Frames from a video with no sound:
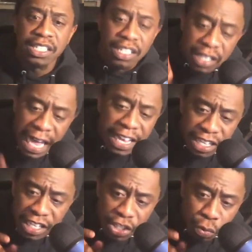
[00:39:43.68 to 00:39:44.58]
That
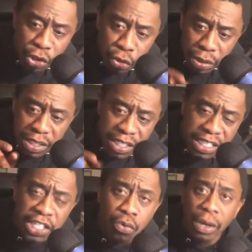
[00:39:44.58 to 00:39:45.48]
is what you
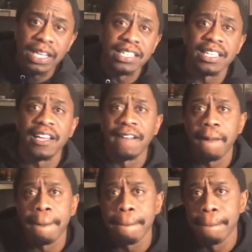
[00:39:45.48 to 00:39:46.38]
insinuate
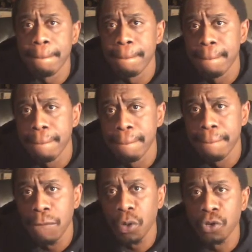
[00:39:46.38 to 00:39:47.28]

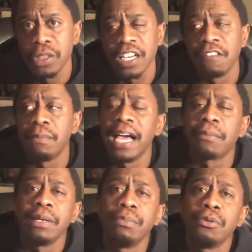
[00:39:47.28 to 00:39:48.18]
when you think of black
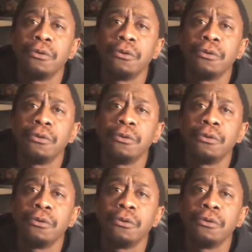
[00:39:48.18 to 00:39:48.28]
people.